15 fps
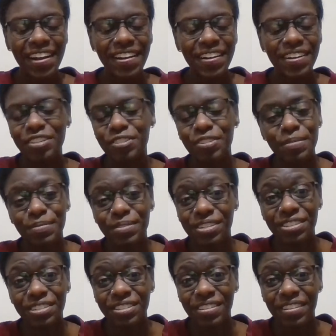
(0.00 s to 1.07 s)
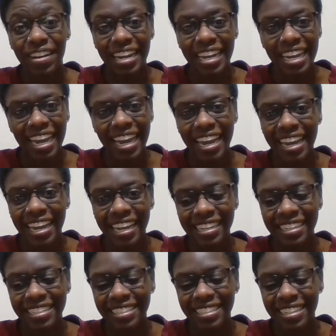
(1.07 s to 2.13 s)
Her streams are just great,
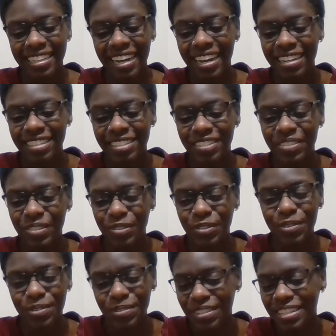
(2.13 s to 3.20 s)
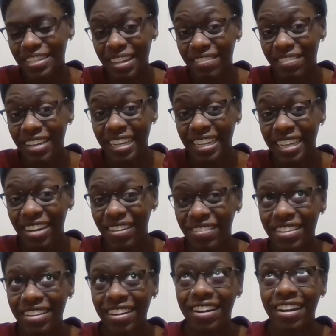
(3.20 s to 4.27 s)
and I truly love hanging out
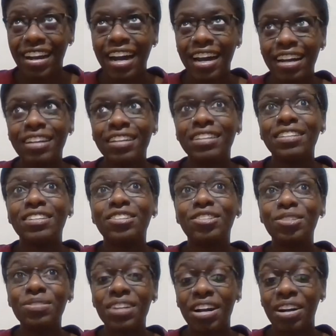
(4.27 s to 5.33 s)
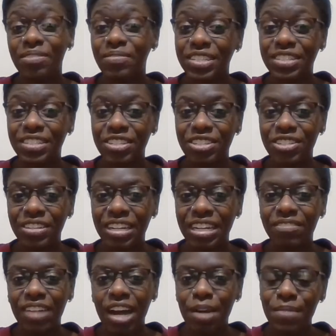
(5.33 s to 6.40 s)
with her. I do not miss a
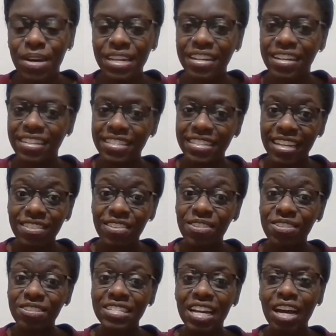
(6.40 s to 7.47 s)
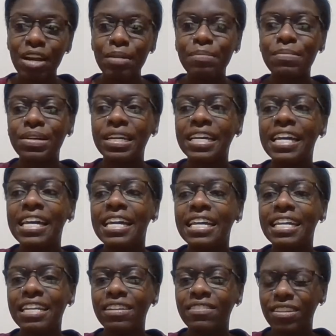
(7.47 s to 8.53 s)
stream. I might not stay the whole time, but
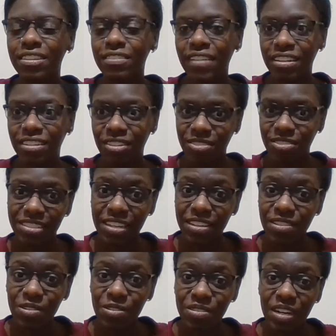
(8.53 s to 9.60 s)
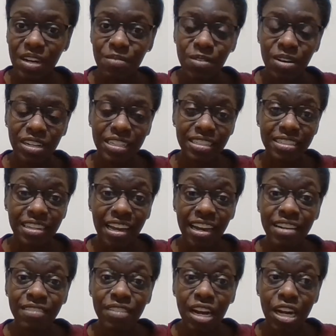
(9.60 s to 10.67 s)
even if I don't stay the whole time while it's
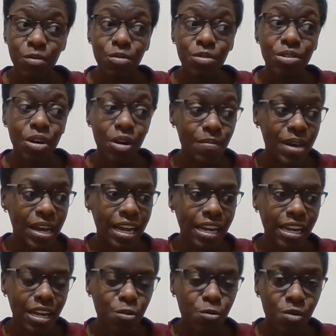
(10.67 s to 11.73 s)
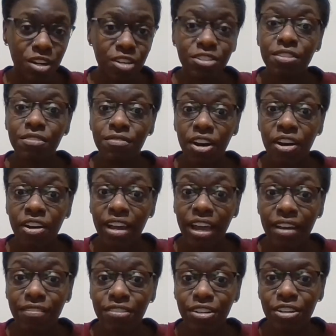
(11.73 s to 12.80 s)
live, I will go back and watch the VOD
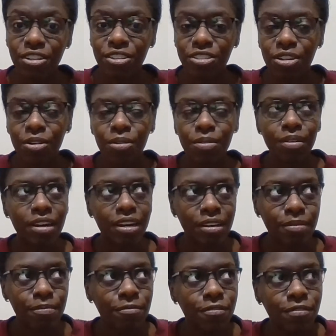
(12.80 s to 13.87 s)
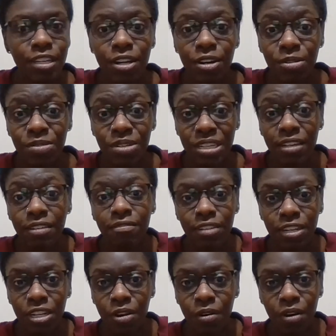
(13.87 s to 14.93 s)
after. So VOD,
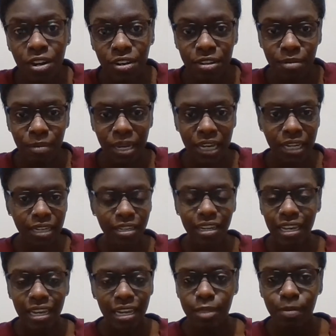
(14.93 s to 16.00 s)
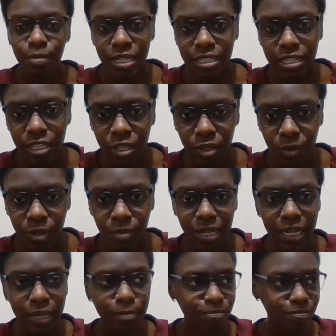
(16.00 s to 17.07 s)
video on demand, it's basically a
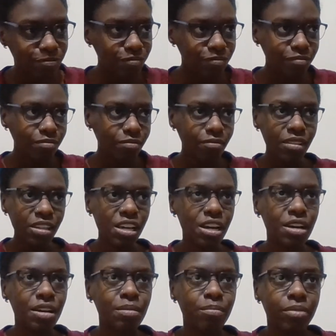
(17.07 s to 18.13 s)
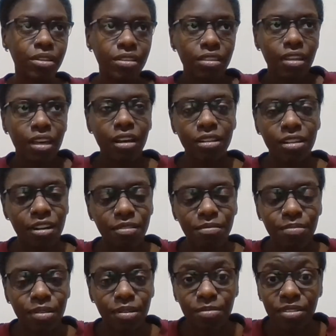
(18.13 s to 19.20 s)
replay. But a lot
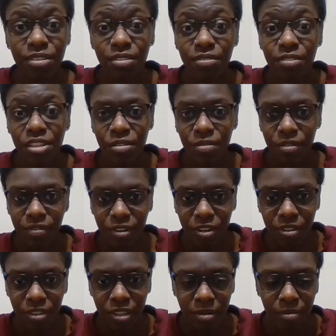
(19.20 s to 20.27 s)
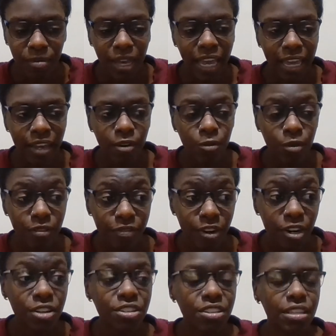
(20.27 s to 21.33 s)
of people over there refer
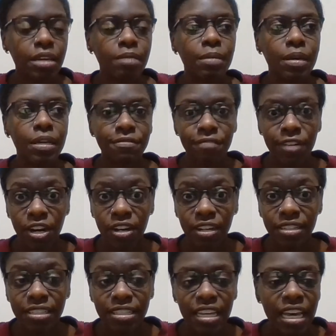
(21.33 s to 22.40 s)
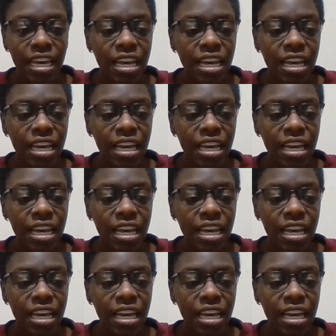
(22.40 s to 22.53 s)
to them as VODs.